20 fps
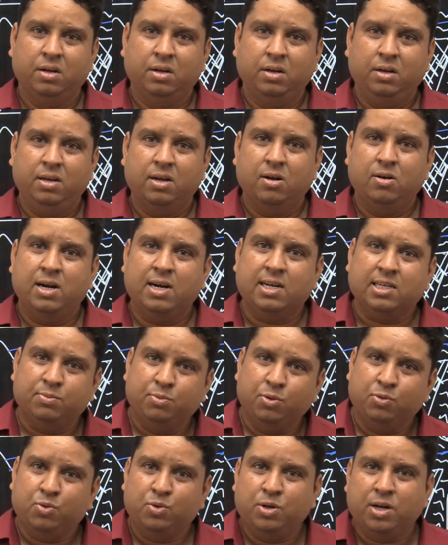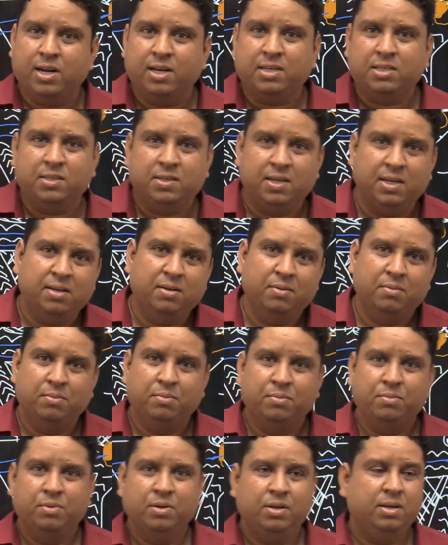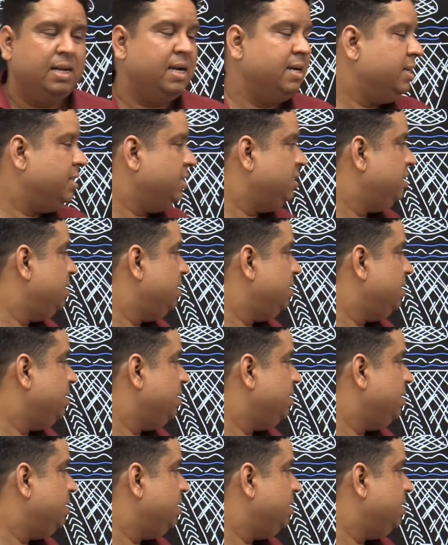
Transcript: Now let us move to the next thing, that is